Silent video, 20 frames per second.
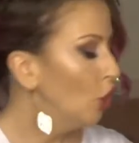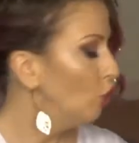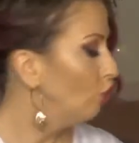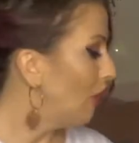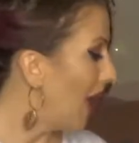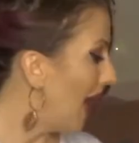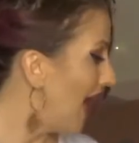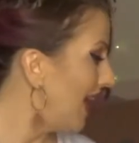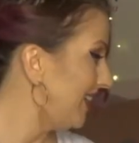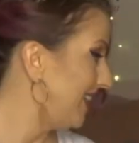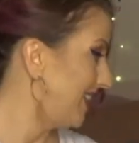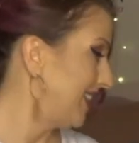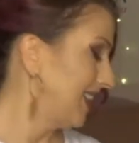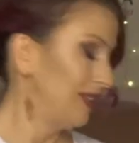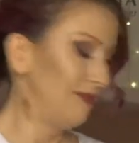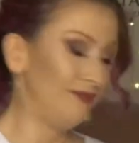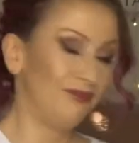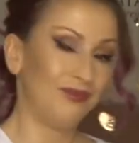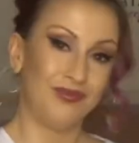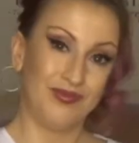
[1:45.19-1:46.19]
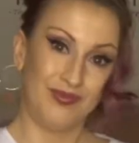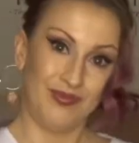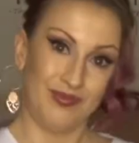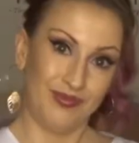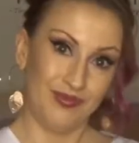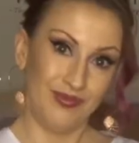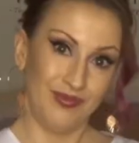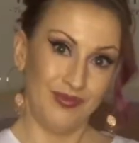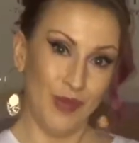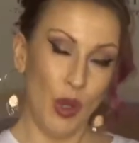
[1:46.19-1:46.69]
Right,
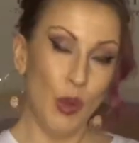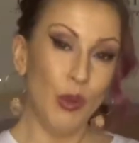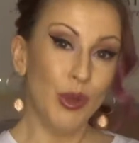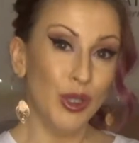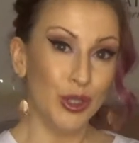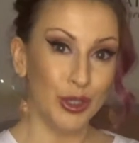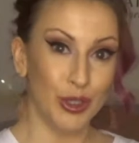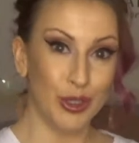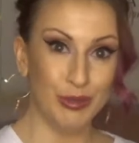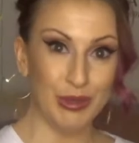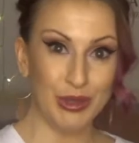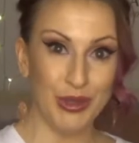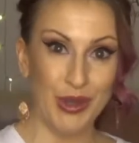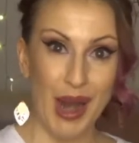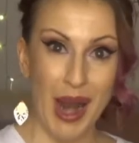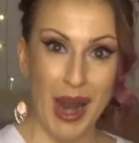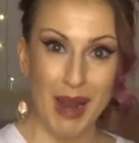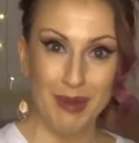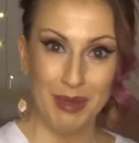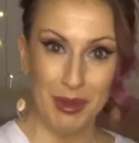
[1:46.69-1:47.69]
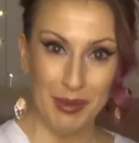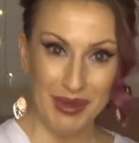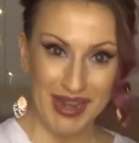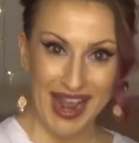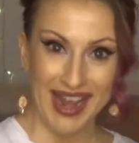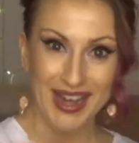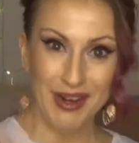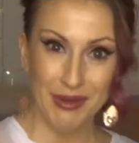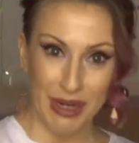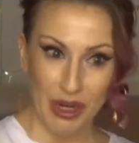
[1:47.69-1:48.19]
are we all subscribed? Are we
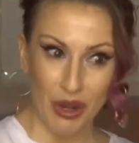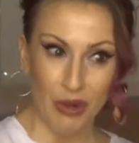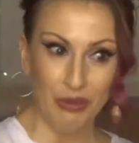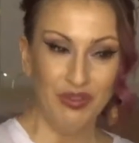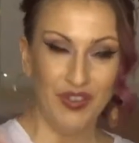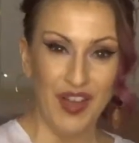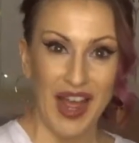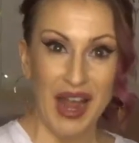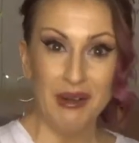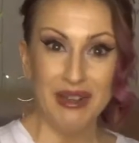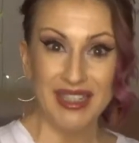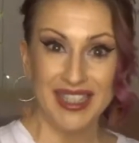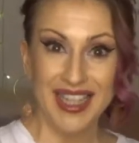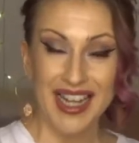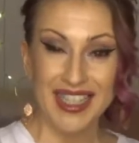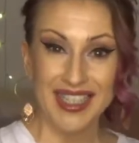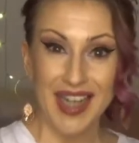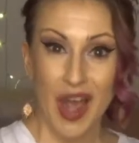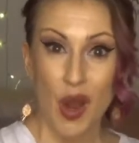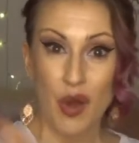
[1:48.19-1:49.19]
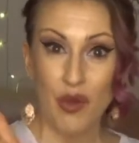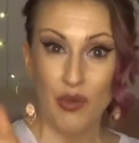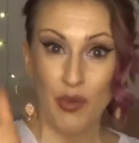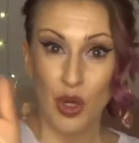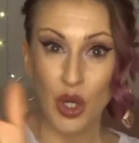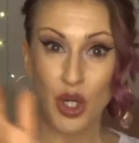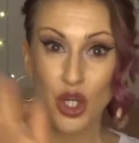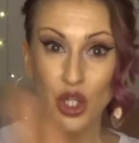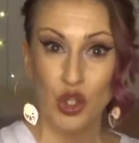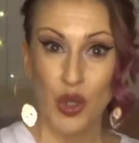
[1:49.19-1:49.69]
in? Are we comfy? We sat down? Have
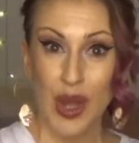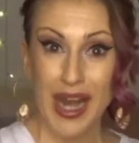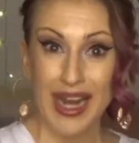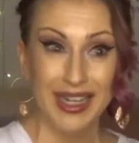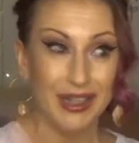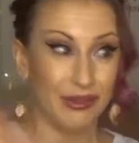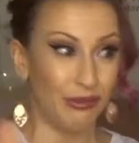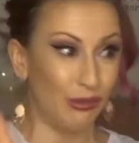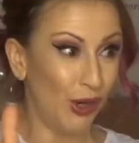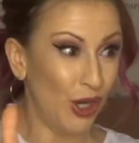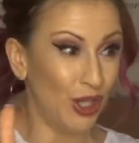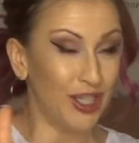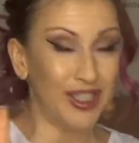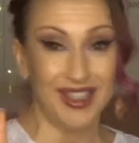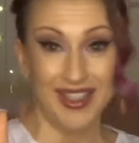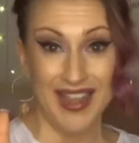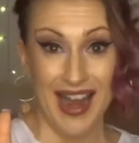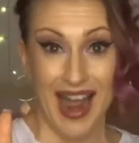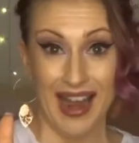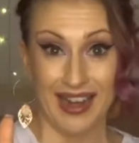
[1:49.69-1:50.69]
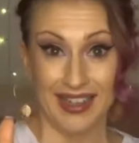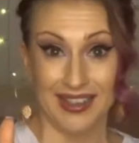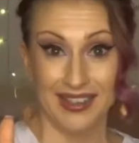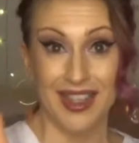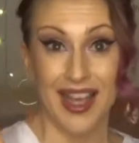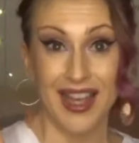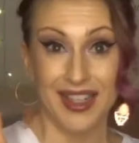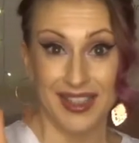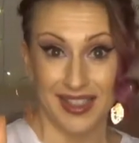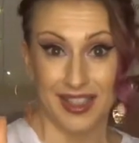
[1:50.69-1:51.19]
we got a drink? Have we got a snack?
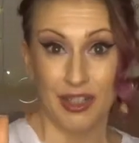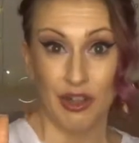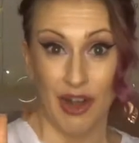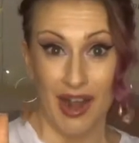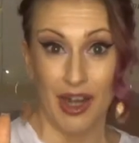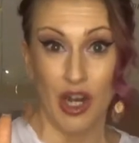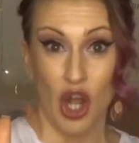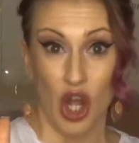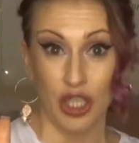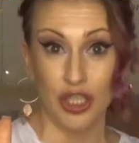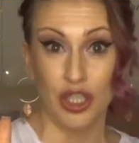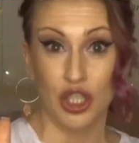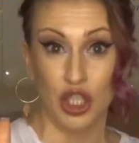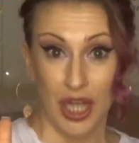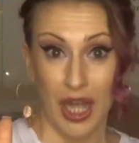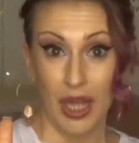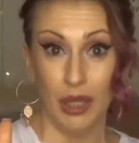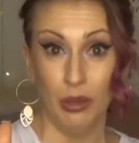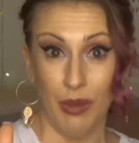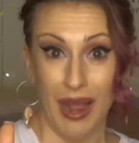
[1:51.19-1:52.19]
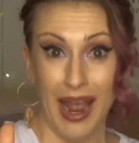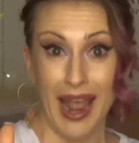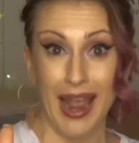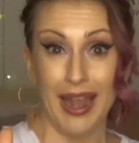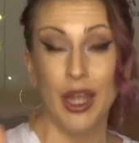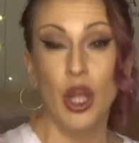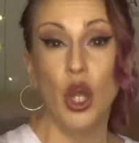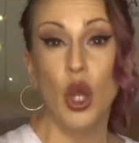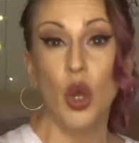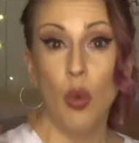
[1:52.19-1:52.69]
Let's crack on, shall
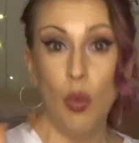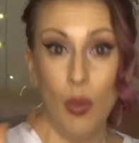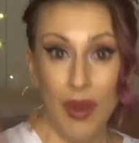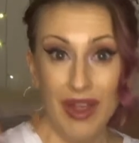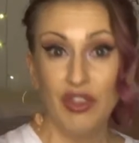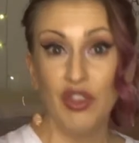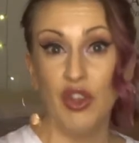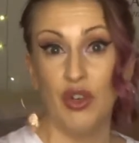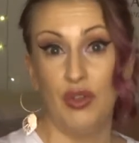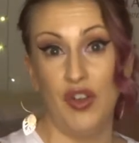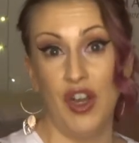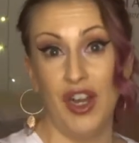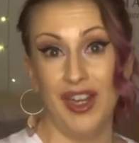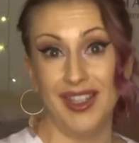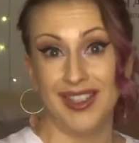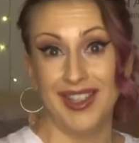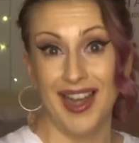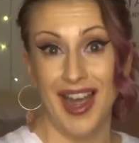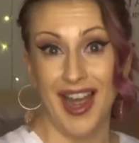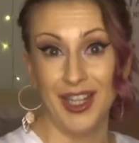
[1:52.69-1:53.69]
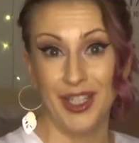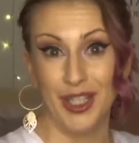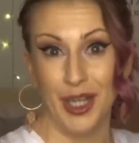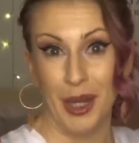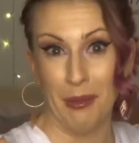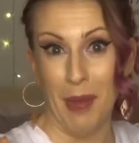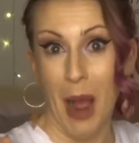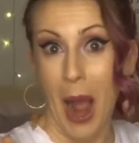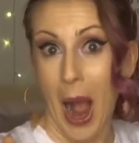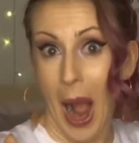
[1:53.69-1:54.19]
we, with the first
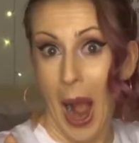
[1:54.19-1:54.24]
item.